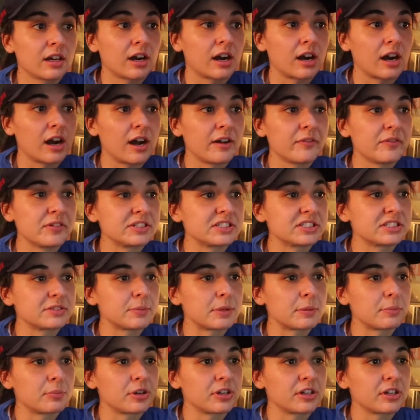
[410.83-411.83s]
our offense has
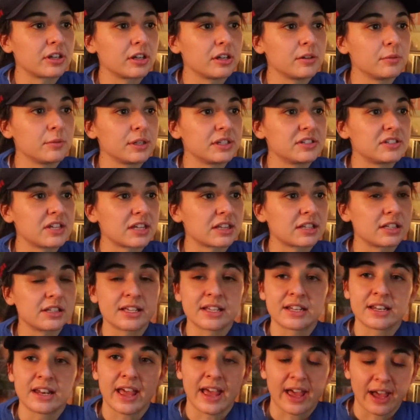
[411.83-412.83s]
been pretty good, and we take the
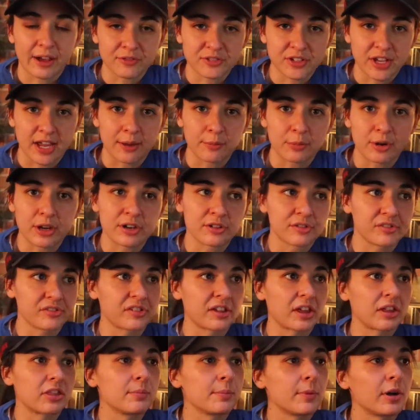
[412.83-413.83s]
lead in halftime. Raiders
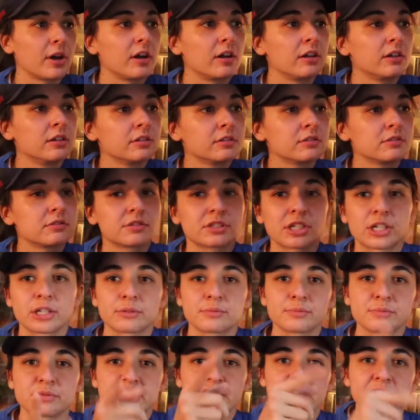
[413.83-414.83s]
get the ball.
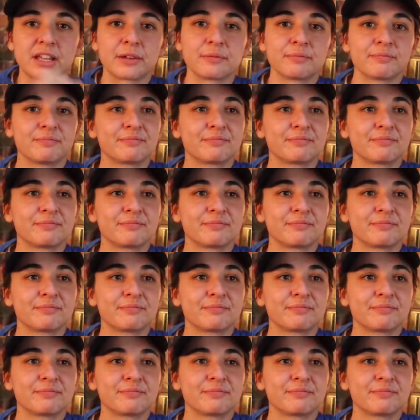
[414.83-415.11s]
So, see you then.